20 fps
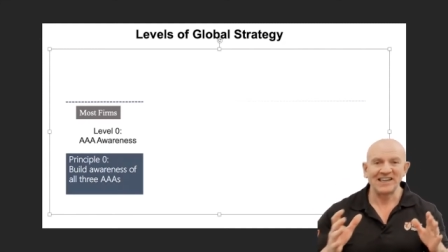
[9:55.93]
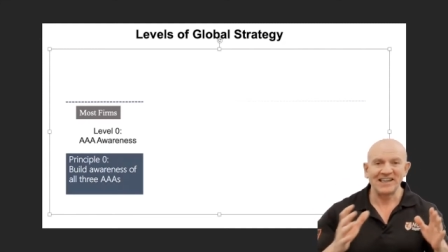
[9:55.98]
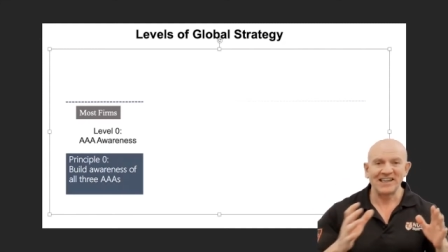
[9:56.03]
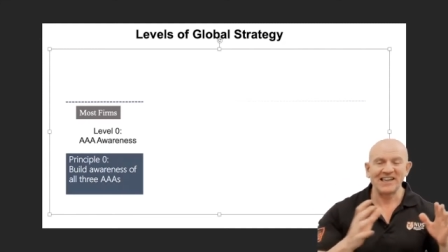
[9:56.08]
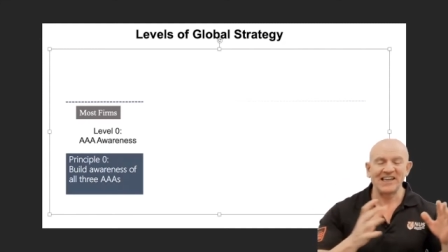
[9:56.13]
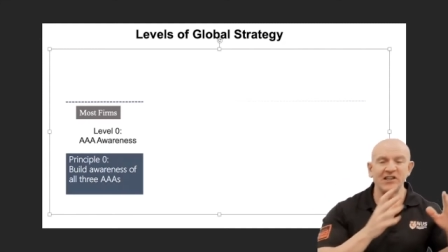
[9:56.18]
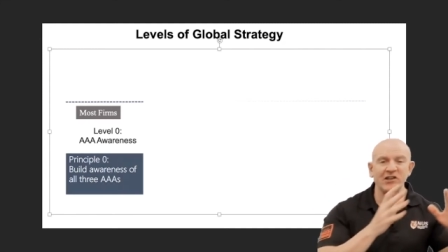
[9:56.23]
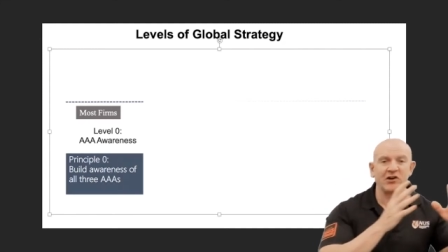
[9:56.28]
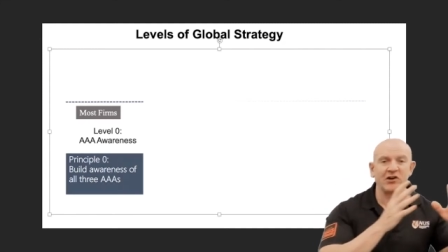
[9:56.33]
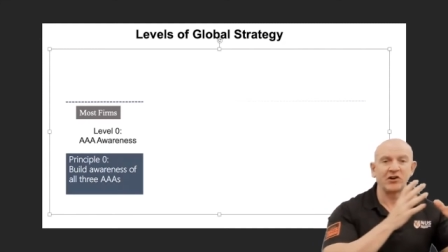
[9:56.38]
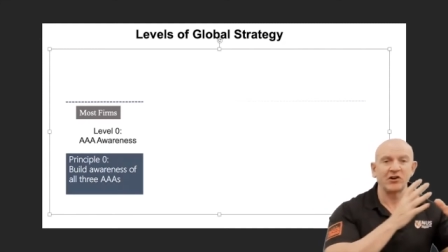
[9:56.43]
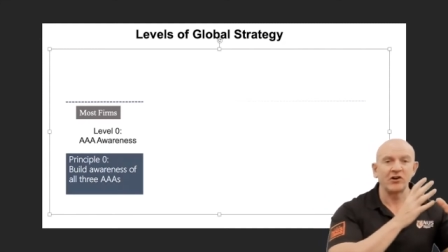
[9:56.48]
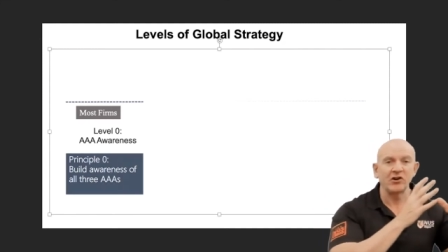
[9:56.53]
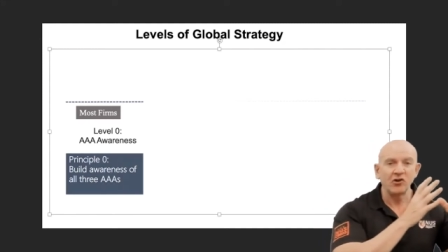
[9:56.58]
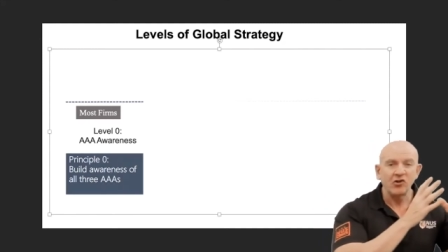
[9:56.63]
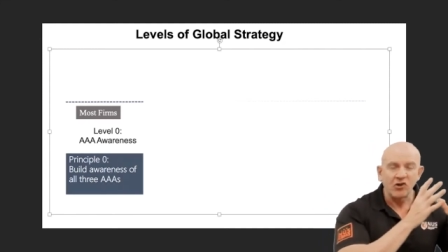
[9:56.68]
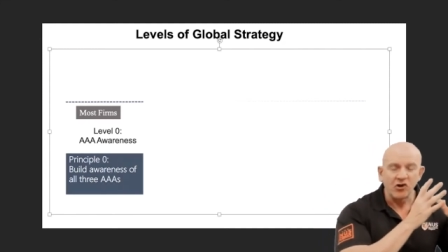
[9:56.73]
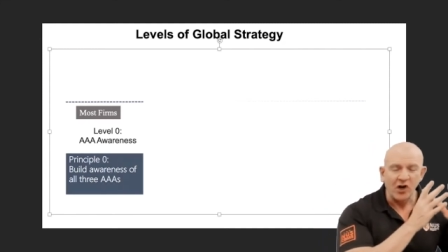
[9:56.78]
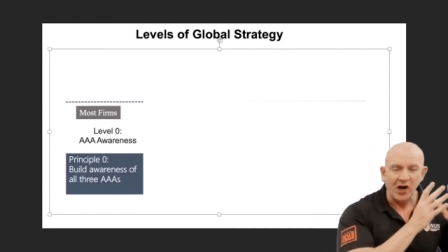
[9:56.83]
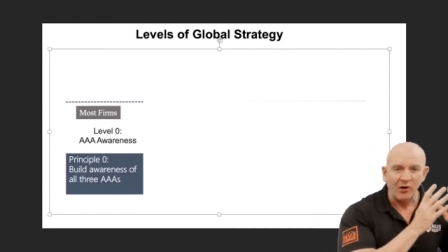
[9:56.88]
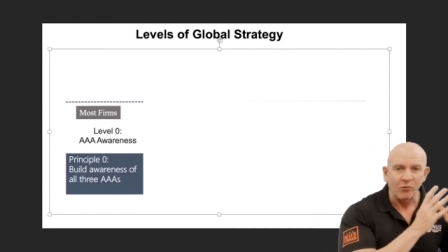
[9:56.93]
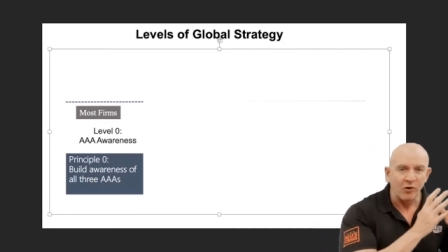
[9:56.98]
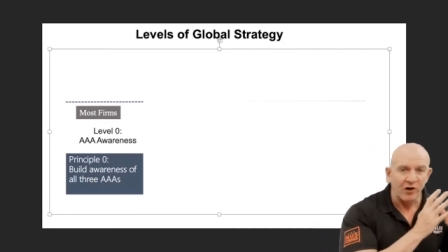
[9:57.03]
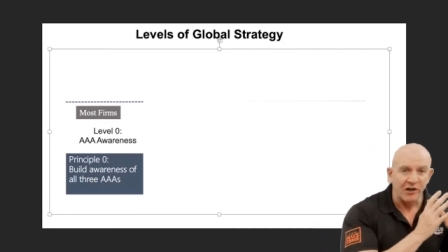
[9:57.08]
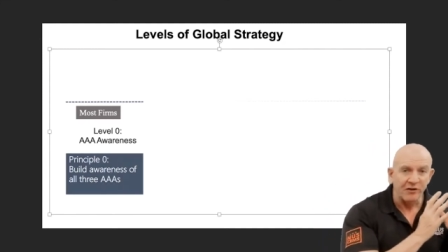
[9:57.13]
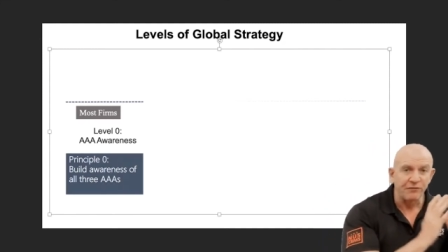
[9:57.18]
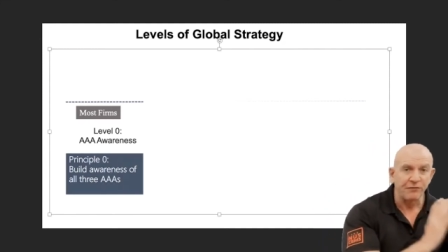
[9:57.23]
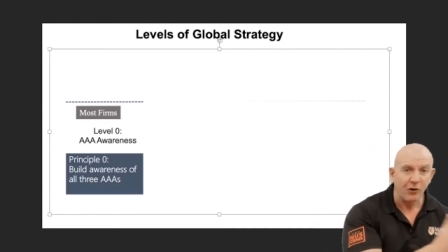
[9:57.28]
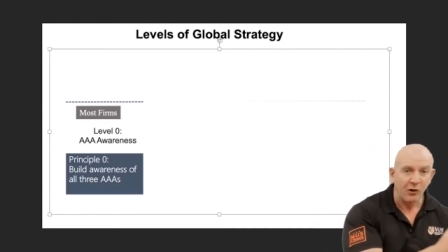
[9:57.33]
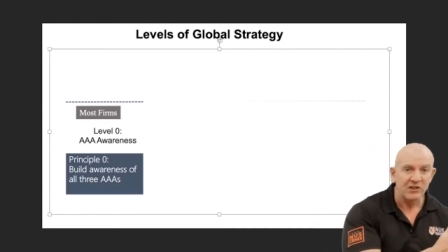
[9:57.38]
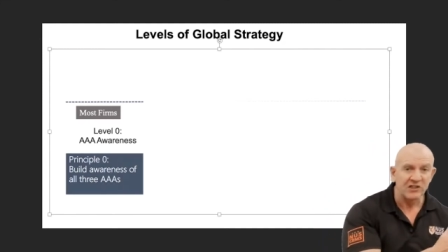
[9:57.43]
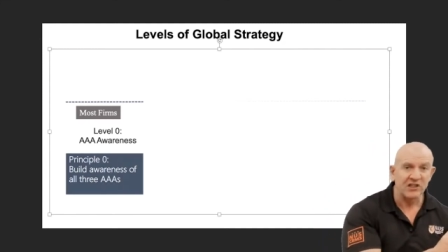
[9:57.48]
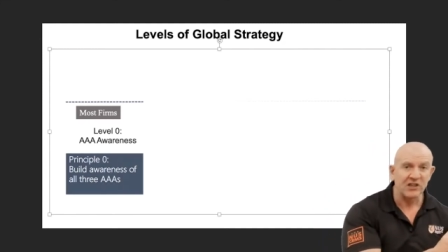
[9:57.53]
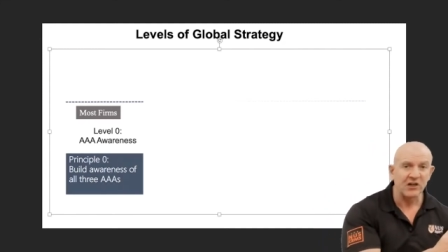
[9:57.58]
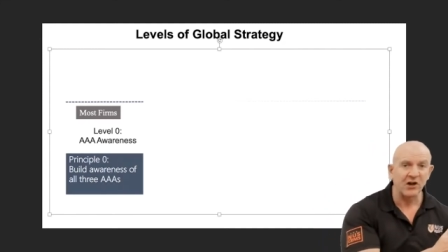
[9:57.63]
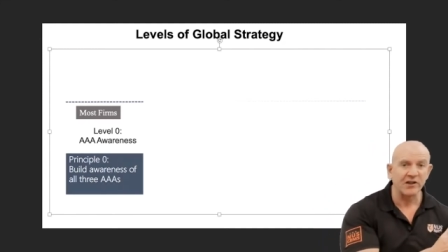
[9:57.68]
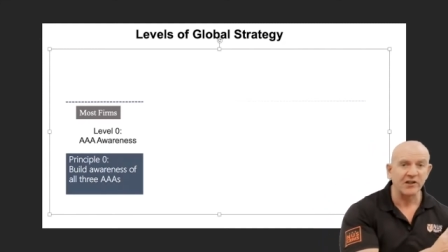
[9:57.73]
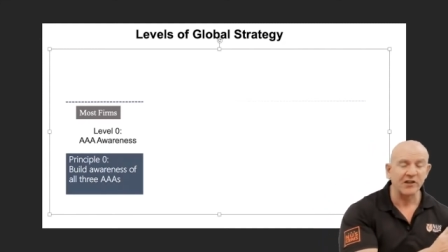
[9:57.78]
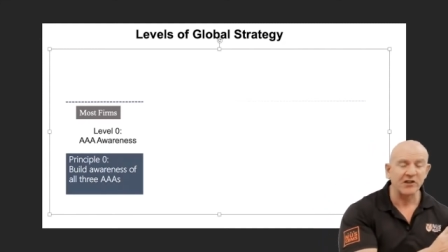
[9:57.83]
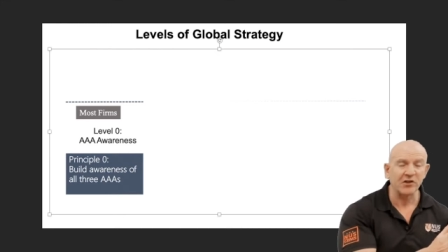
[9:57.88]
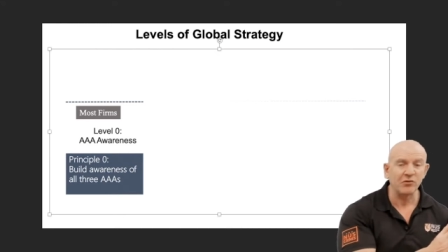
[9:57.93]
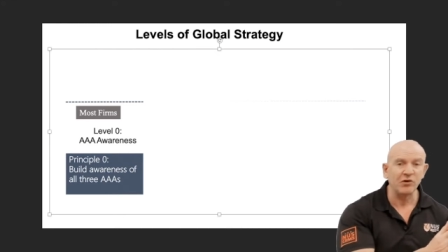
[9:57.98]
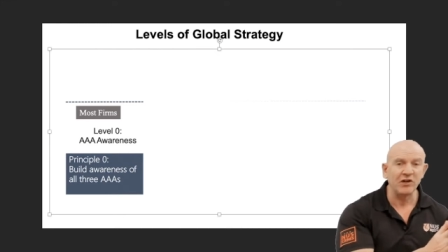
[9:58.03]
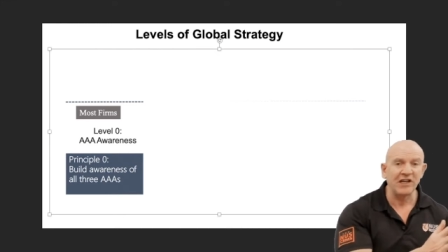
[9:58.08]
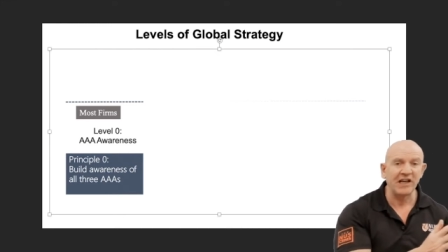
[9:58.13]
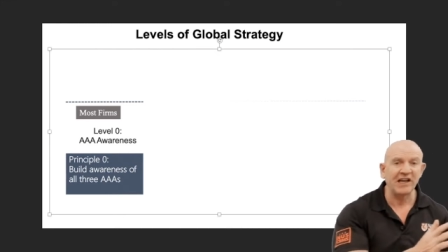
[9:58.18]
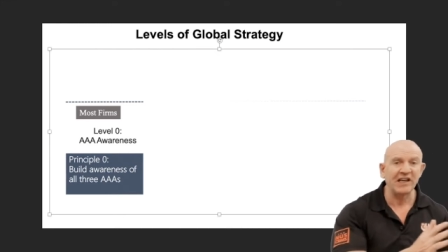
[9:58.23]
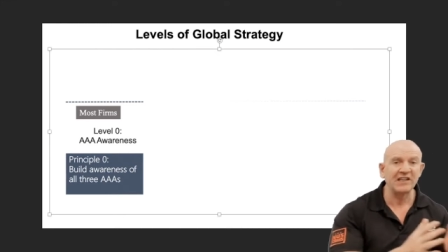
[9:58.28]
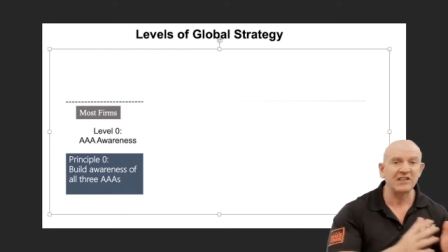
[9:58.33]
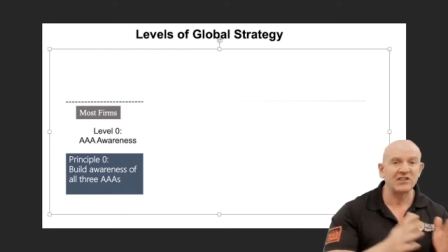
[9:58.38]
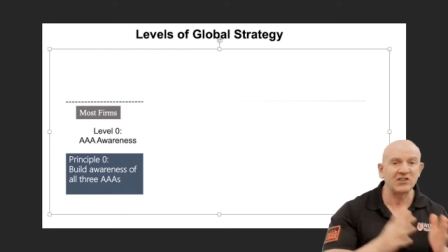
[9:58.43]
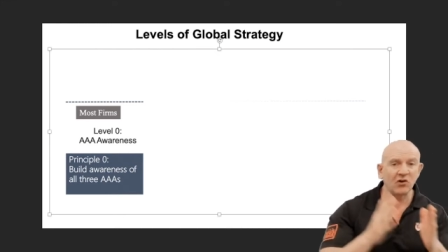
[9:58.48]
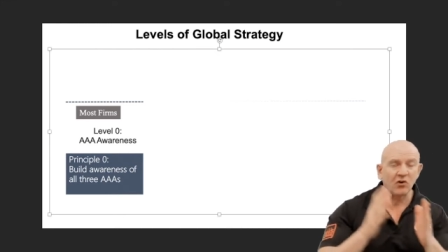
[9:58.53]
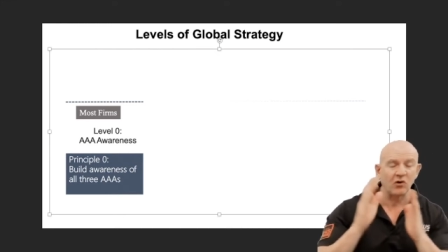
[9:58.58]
either not really focusing on the 3As